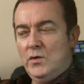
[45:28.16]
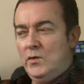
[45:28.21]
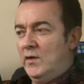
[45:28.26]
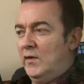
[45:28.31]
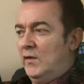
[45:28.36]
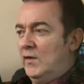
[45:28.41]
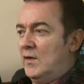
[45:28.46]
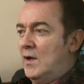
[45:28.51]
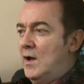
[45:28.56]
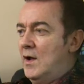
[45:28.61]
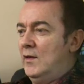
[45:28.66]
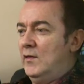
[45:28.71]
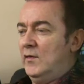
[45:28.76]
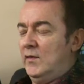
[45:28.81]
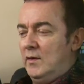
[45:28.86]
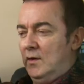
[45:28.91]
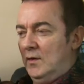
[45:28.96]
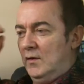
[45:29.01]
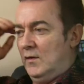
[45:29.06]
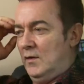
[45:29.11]
who decides
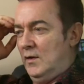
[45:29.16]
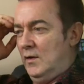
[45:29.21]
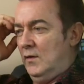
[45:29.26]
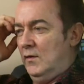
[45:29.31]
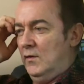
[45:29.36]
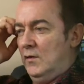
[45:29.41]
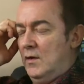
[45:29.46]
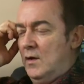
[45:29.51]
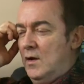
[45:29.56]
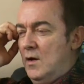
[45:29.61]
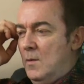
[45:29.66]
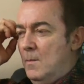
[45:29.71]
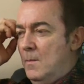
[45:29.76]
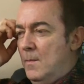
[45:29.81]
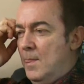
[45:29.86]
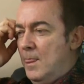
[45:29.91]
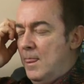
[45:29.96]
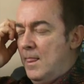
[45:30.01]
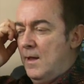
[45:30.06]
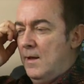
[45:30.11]
these things?
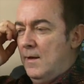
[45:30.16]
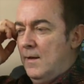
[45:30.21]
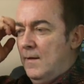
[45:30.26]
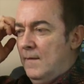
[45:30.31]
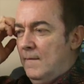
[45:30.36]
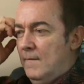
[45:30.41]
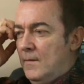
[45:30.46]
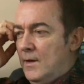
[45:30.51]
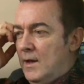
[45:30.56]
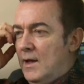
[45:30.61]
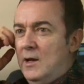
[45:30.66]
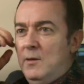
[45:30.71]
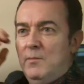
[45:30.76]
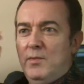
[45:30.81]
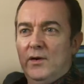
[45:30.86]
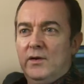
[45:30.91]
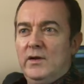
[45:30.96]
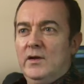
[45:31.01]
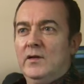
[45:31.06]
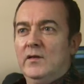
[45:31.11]
Um,
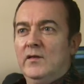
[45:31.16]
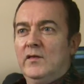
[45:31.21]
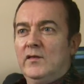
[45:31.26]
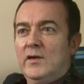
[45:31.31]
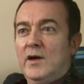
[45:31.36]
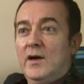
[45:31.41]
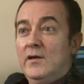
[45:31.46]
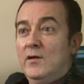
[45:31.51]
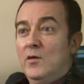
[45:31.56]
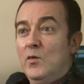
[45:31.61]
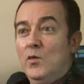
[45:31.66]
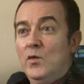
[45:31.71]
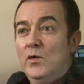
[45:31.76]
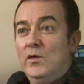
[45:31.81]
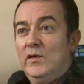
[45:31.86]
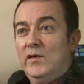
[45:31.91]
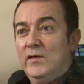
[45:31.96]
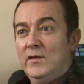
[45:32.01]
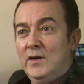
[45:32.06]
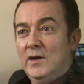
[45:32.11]
anybody can start an
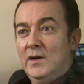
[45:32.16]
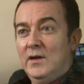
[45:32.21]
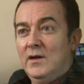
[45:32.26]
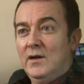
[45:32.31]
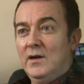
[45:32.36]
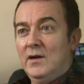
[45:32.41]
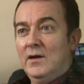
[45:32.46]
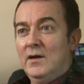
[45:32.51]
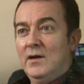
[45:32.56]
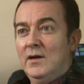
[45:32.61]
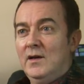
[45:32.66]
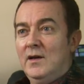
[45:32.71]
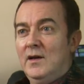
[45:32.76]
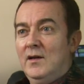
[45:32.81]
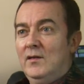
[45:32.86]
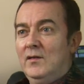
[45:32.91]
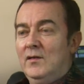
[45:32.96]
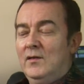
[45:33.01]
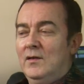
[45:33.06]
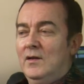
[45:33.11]
awards thing, I, I
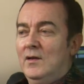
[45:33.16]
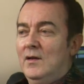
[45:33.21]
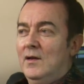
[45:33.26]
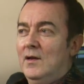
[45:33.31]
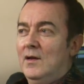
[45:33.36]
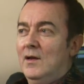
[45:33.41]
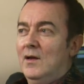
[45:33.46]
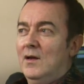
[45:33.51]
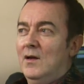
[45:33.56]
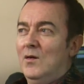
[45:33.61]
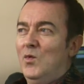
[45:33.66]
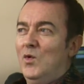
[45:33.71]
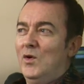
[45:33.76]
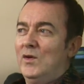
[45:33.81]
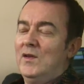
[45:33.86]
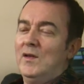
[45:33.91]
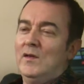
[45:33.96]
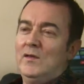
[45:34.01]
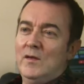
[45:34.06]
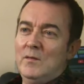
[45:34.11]
guess.
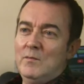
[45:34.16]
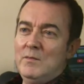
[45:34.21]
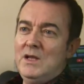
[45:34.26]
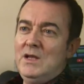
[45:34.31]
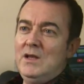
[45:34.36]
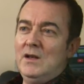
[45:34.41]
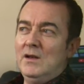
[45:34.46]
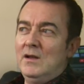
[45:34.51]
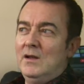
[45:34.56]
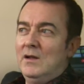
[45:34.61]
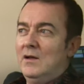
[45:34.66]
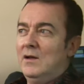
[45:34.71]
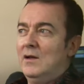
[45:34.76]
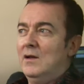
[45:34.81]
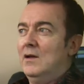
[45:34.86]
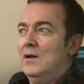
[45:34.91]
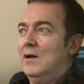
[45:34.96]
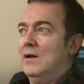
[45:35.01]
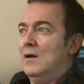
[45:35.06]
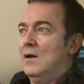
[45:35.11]
What does it mean?
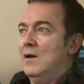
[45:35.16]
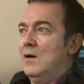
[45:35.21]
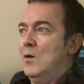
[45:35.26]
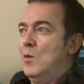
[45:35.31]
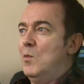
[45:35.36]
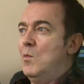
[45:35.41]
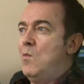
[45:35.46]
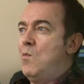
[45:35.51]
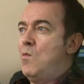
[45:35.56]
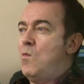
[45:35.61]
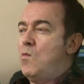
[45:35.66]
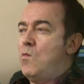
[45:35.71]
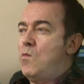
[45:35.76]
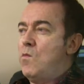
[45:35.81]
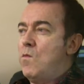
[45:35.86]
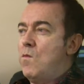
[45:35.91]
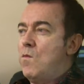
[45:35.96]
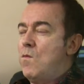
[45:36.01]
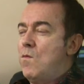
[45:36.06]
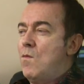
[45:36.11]
Um,
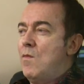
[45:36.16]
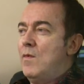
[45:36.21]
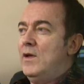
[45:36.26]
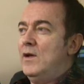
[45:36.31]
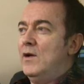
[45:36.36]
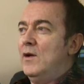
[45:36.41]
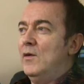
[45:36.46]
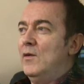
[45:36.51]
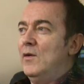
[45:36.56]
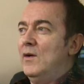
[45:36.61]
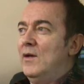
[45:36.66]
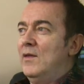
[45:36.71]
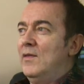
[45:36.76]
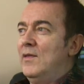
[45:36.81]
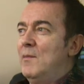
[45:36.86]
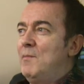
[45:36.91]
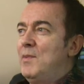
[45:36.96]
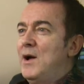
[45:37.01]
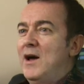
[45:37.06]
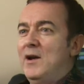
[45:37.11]
you know,
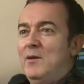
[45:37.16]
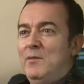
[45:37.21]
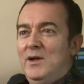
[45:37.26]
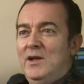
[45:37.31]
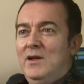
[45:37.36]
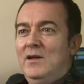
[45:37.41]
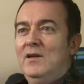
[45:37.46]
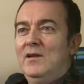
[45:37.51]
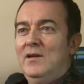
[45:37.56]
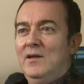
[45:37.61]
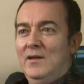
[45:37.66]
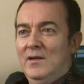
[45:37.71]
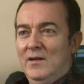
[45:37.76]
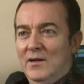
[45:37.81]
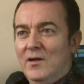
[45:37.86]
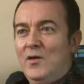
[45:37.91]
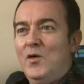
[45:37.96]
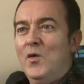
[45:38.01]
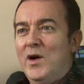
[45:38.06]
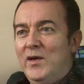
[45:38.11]
a part of me
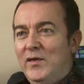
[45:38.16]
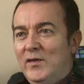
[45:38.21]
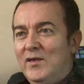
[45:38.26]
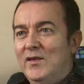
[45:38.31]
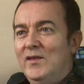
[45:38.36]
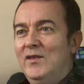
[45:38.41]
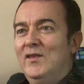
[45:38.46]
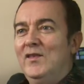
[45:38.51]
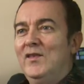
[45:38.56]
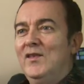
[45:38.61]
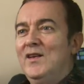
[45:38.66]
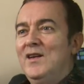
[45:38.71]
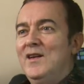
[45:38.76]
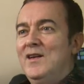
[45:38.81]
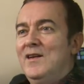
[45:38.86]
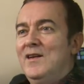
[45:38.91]
questions